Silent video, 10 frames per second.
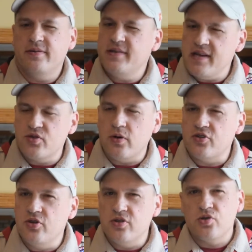Today's
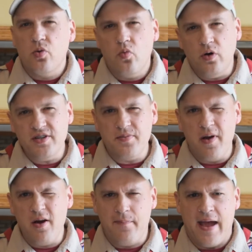question is, what is a
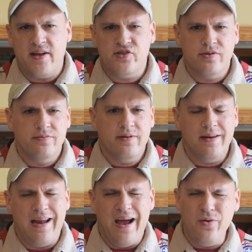merit badge
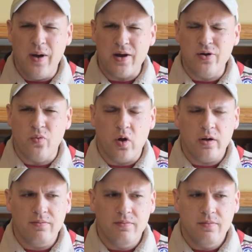and how do I earn one?